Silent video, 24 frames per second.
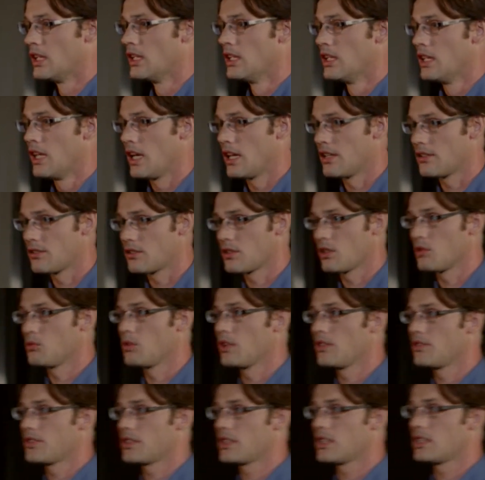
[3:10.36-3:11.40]
And so
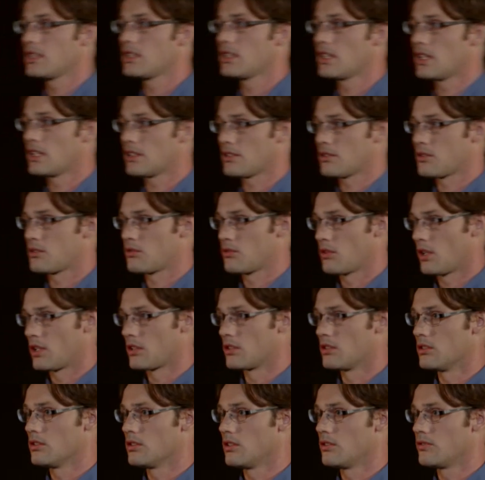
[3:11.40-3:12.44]
we've seen that
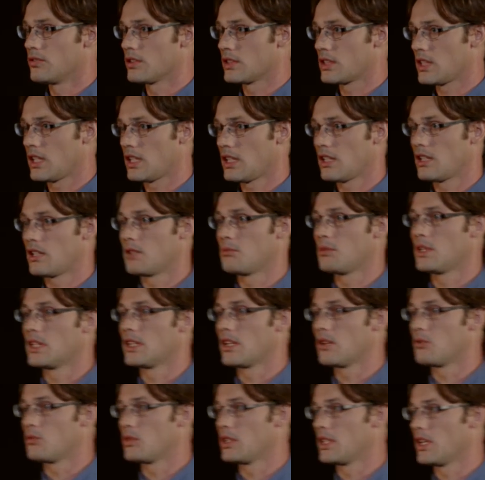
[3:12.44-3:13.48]
struggle over time in
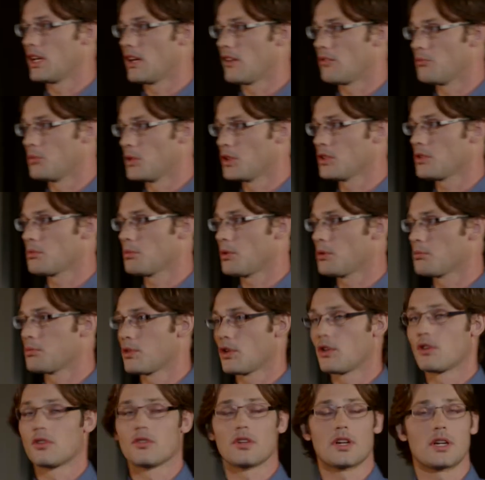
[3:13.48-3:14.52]
that we have multiple
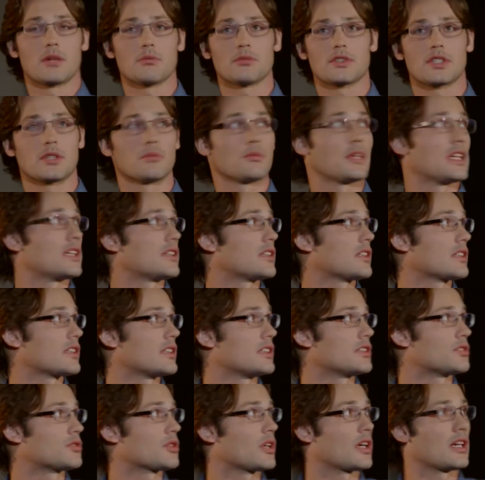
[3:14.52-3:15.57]
programs that basically
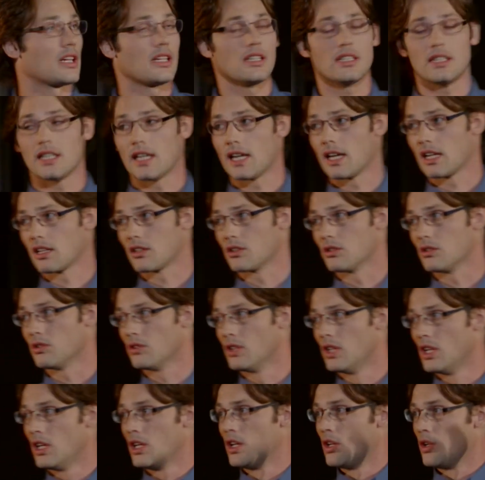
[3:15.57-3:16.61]
try and tackle
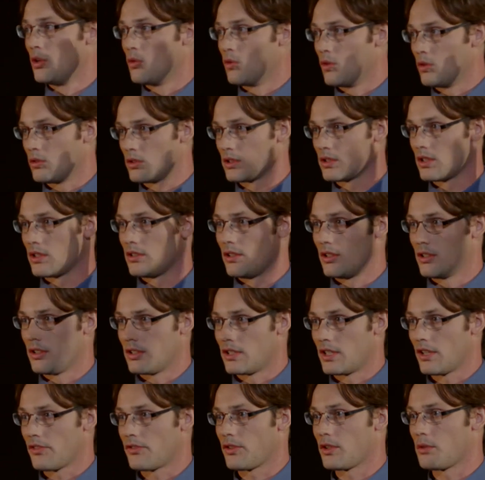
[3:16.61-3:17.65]

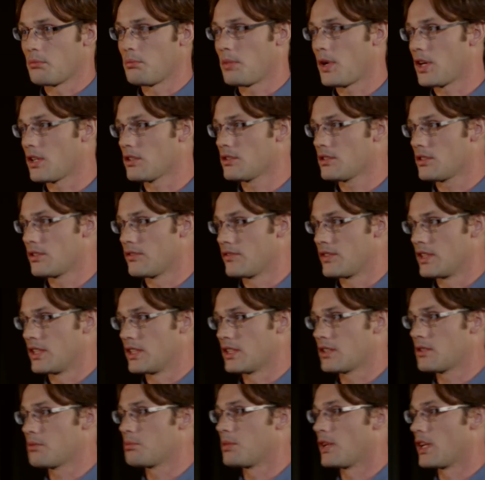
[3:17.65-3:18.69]
different parts of
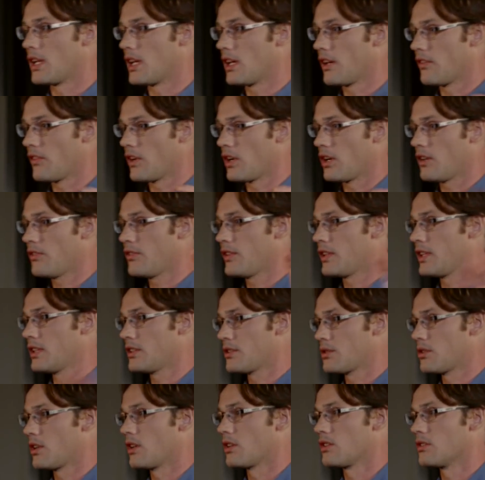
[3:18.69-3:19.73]
this, but have often
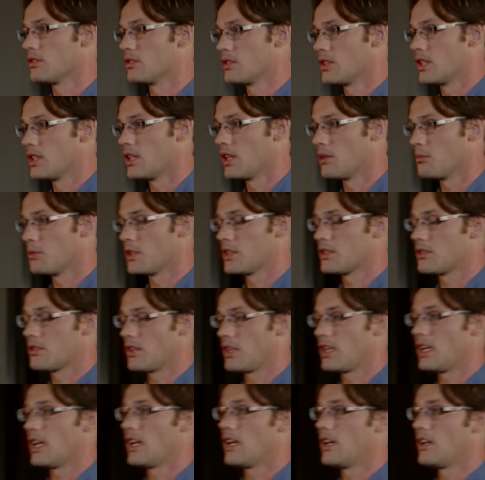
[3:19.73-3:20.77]
struggled to demonstrate
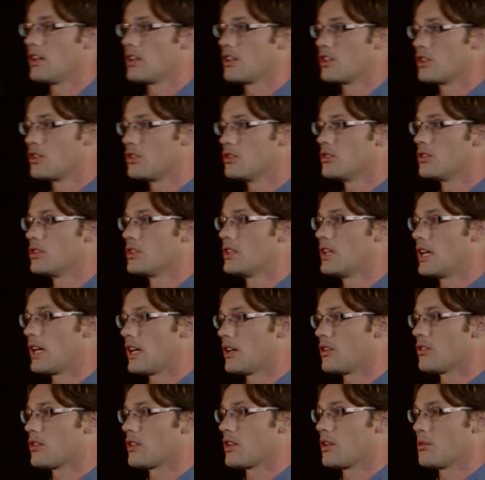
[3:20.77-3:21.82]
good
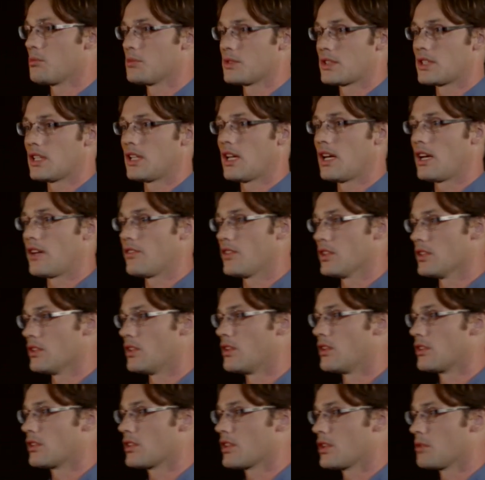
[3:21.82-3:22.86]
outcomes that have a
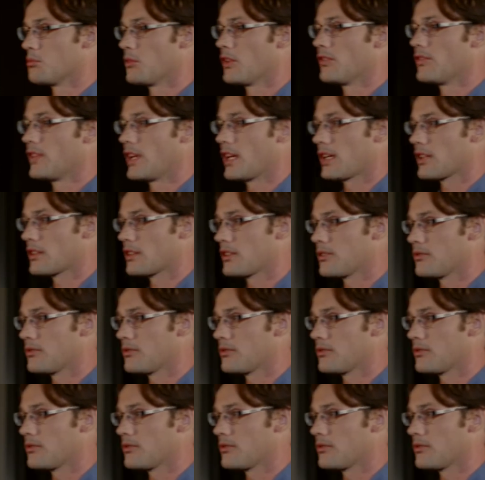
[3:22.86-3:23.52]
long-term effect.